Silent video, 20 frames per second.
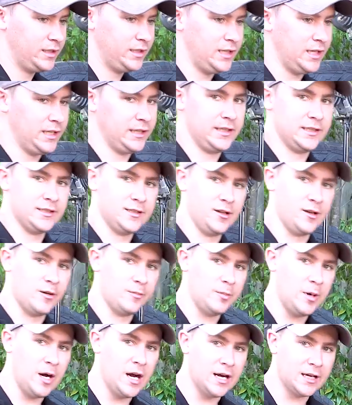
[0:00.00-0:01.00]
and there's a lot
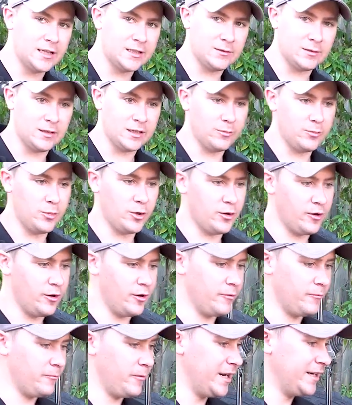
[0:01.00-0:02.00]
of bugs, we can put it
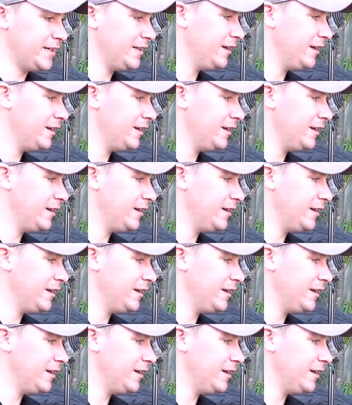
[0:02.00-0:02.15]
on red